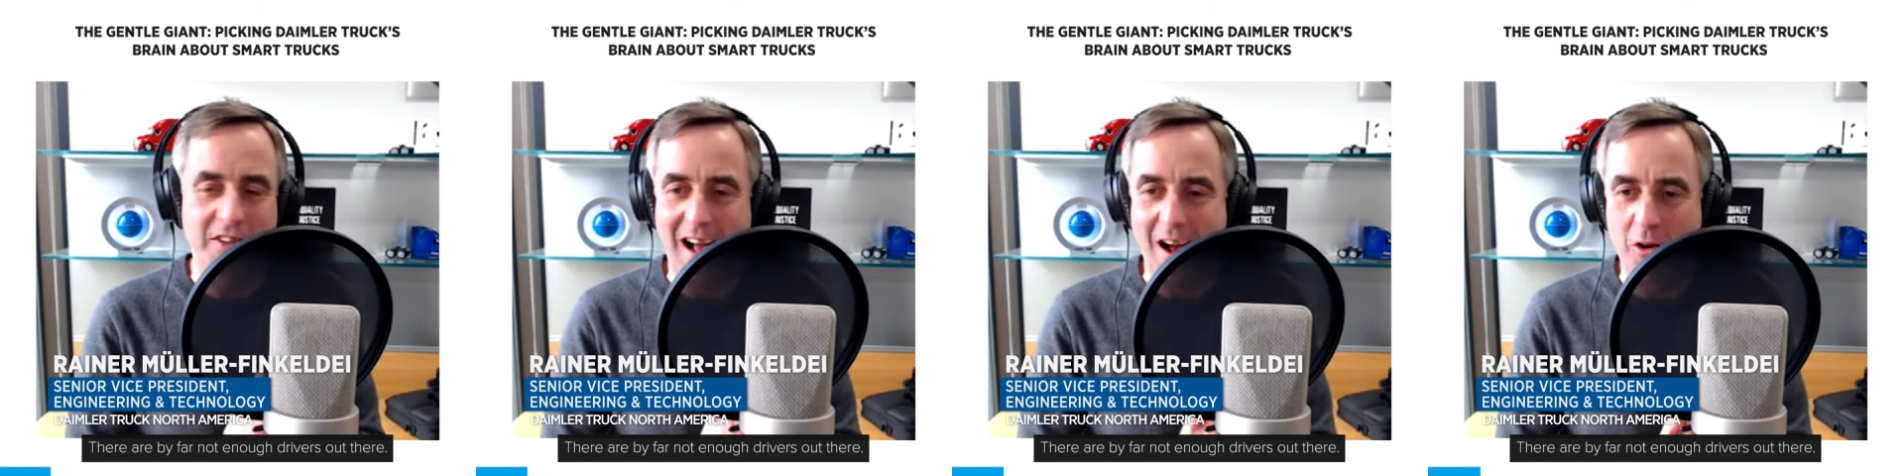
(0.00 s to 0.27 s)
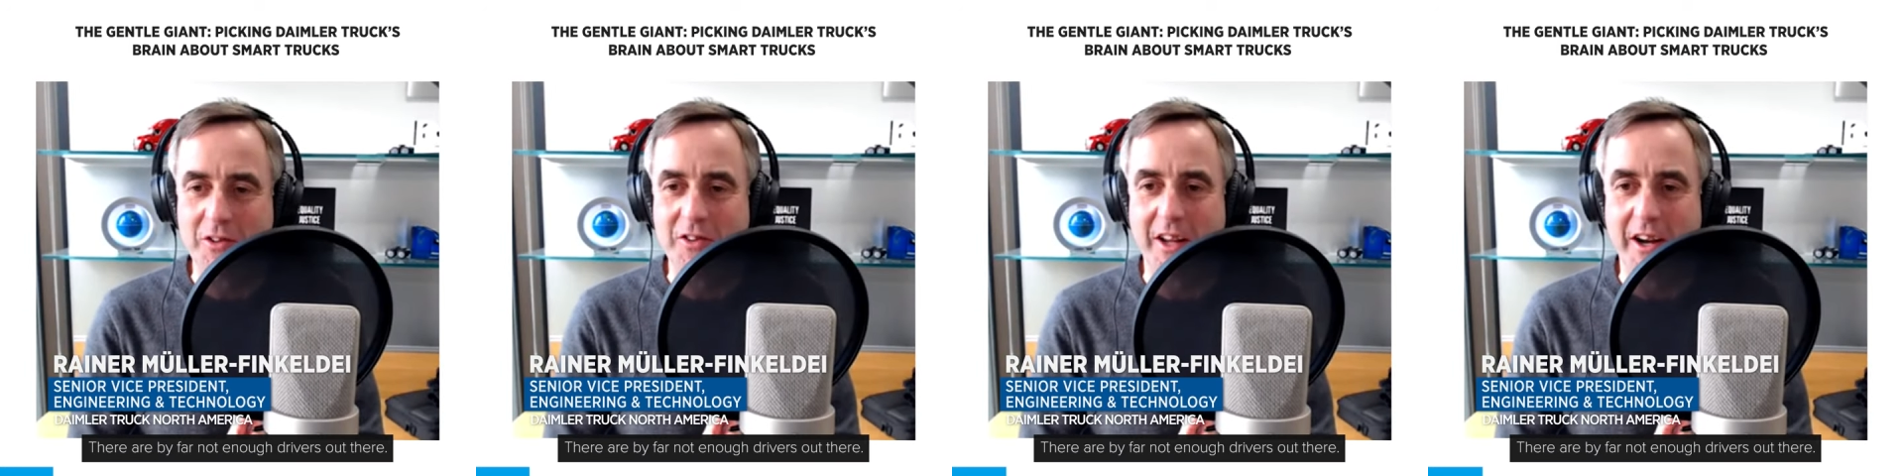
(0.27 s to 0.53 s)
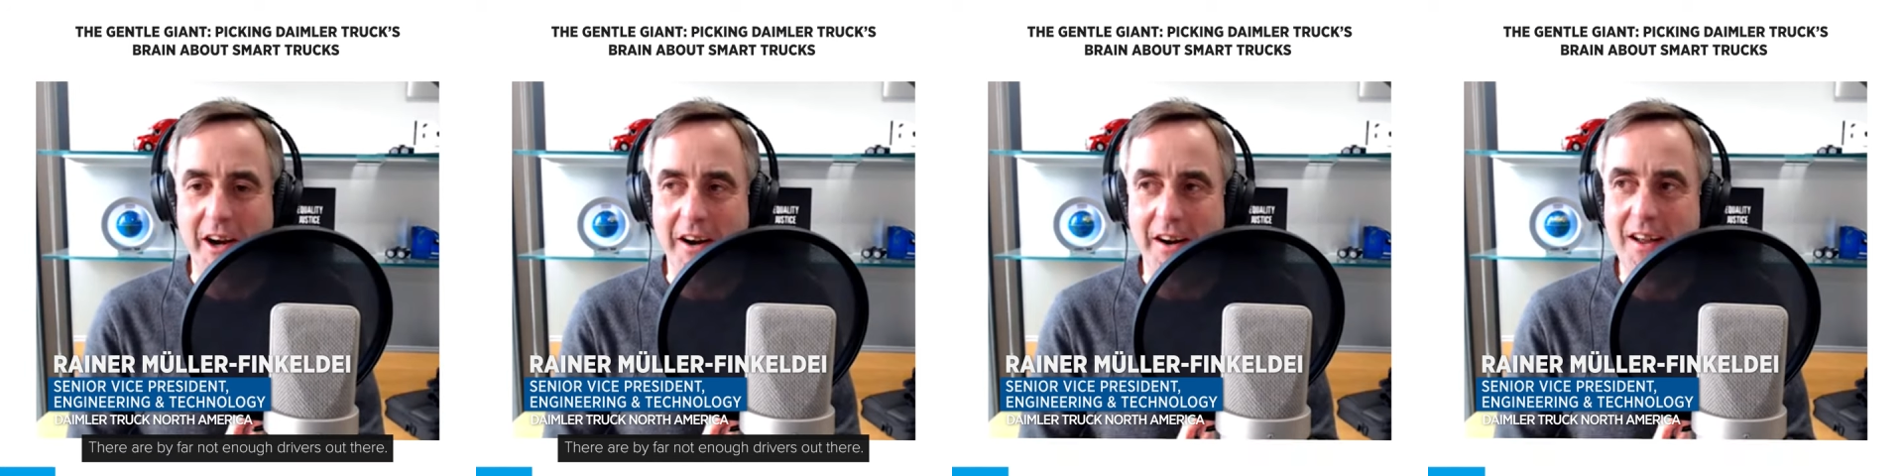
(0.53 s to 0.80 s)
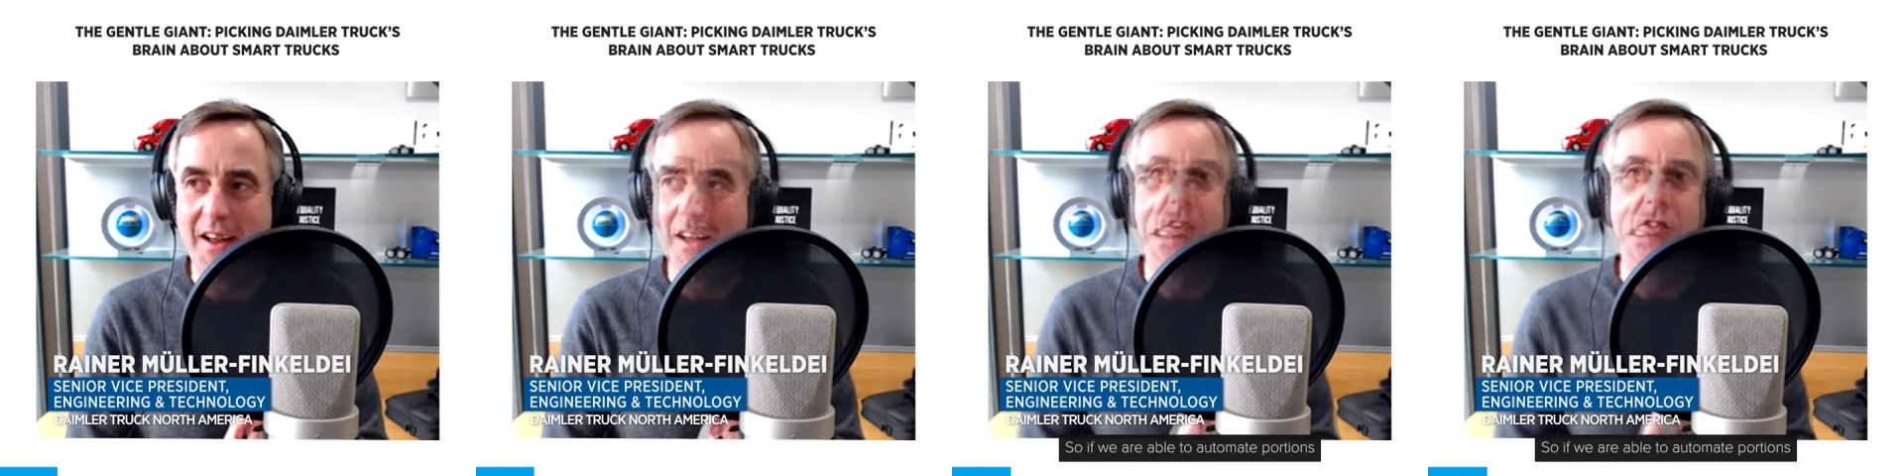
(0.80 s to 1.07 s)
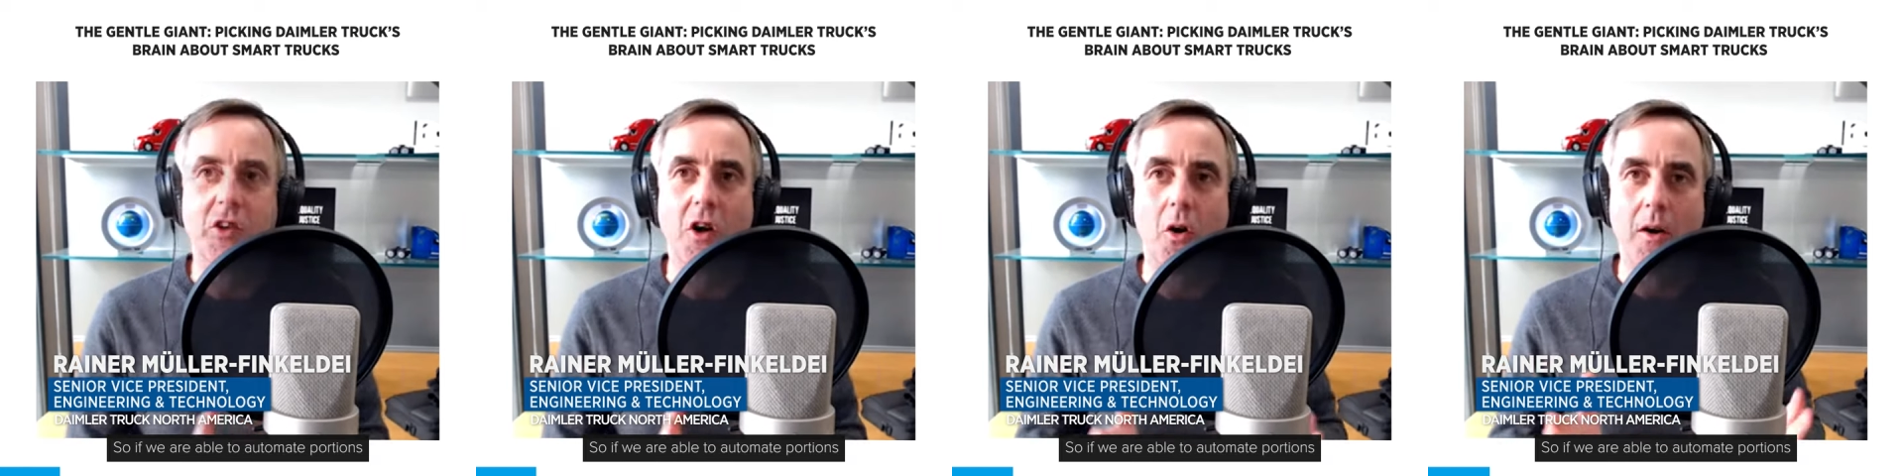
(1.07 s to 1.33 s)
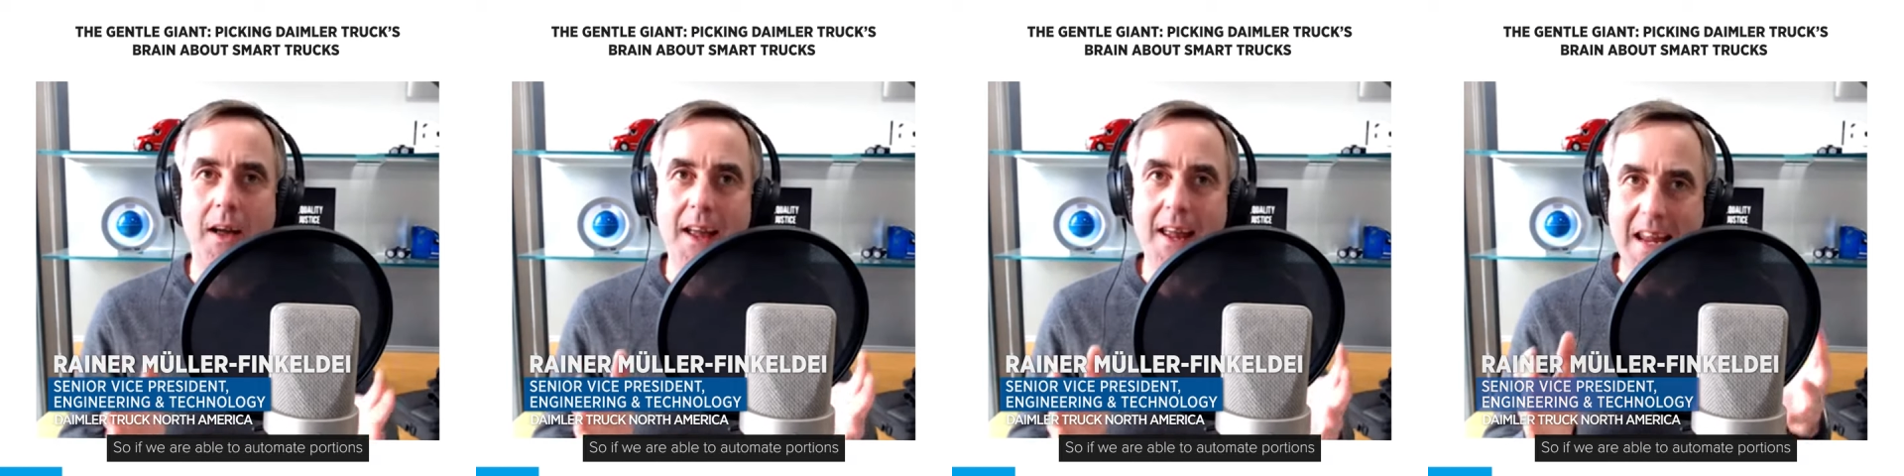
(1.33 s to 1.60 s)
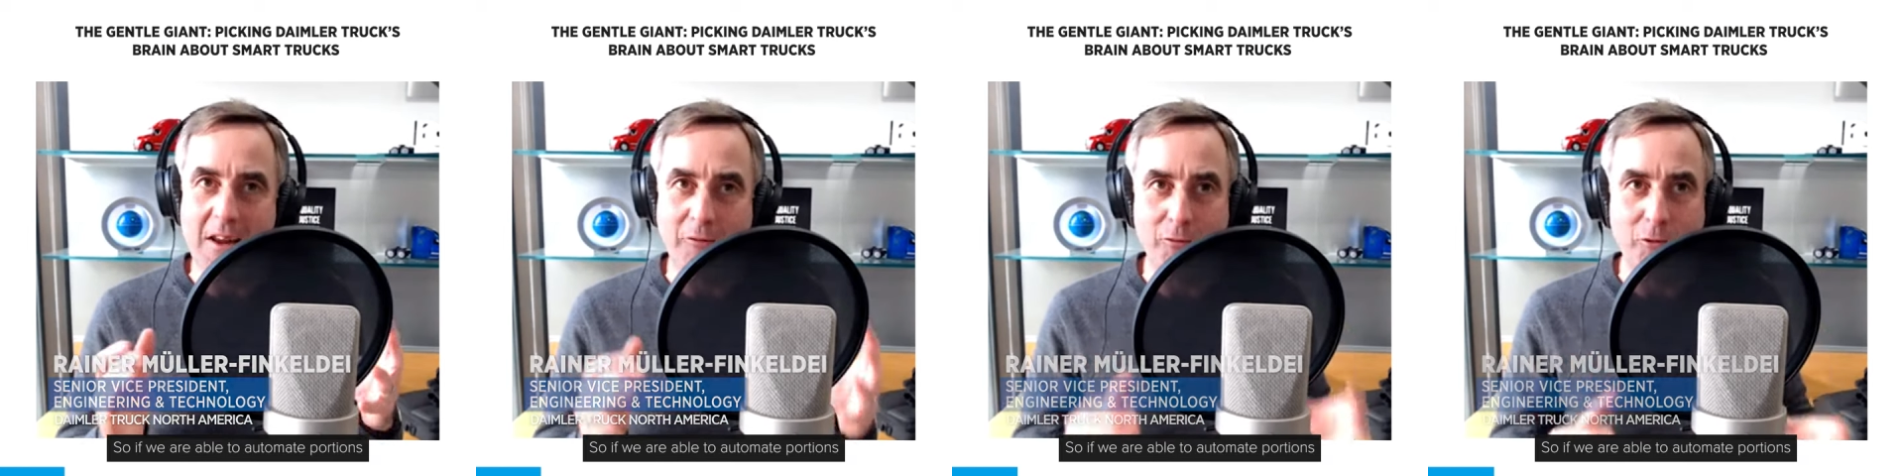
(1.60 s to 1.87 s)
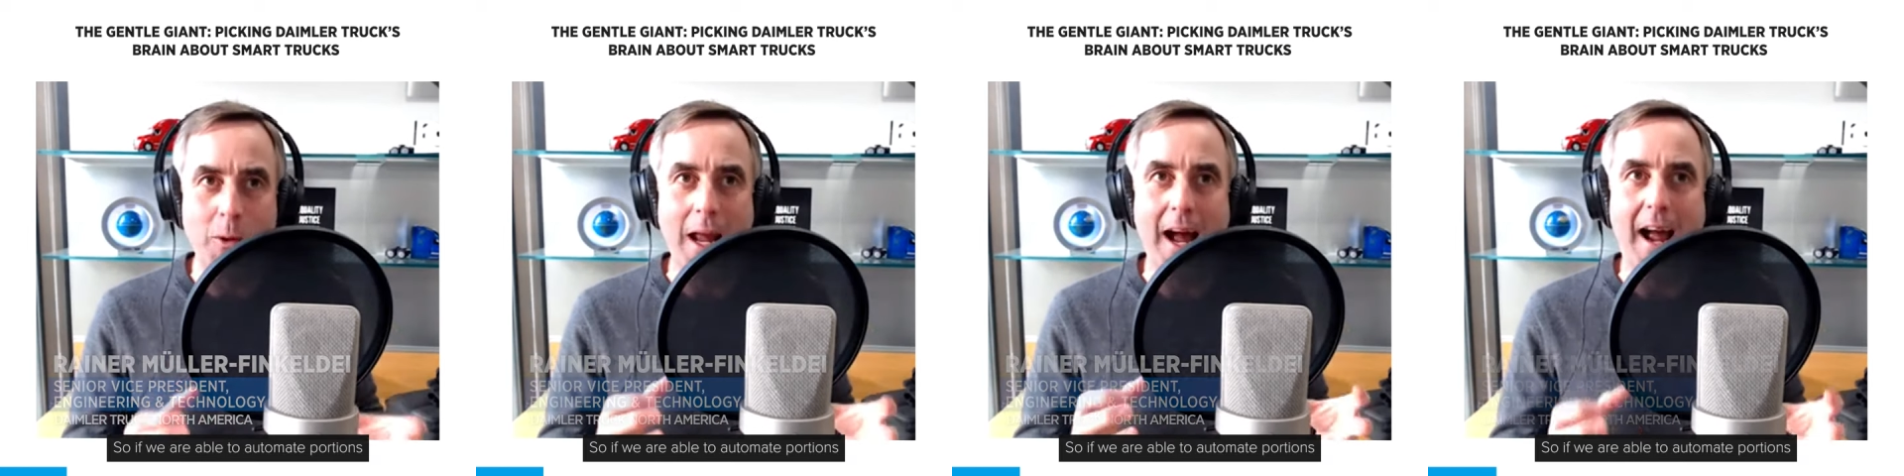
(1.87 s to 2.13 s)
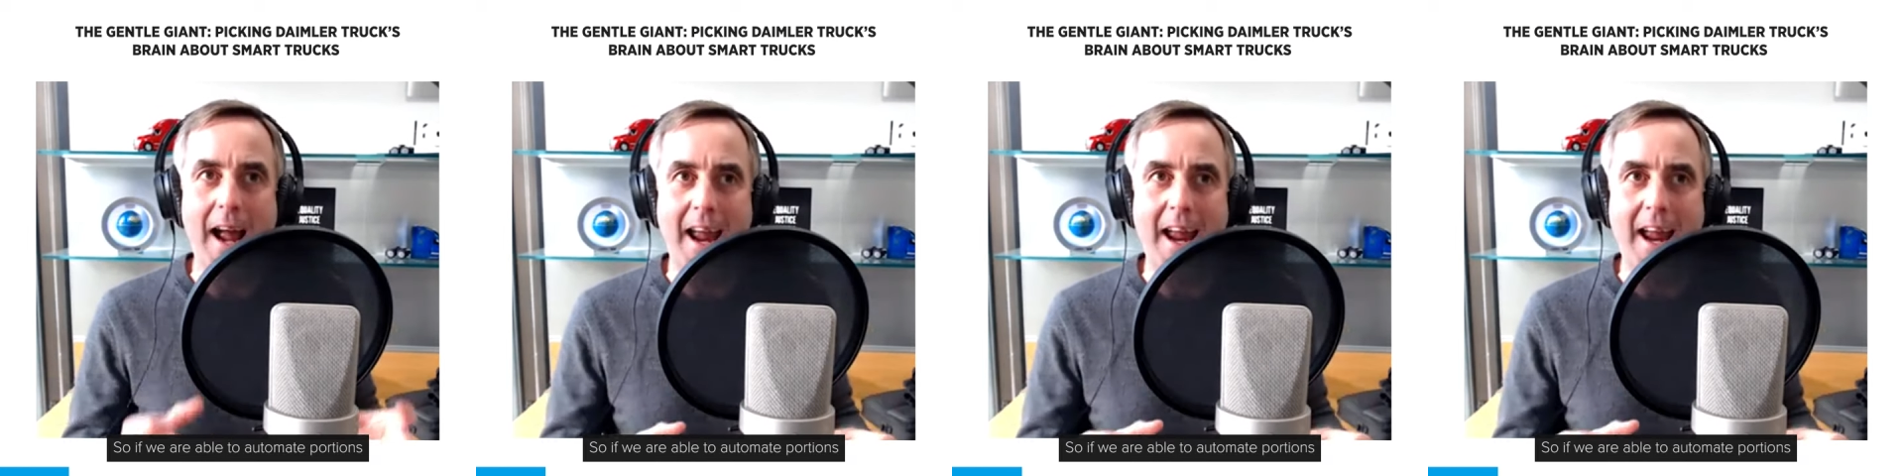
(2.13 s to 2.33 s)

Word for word: out there. So, if we are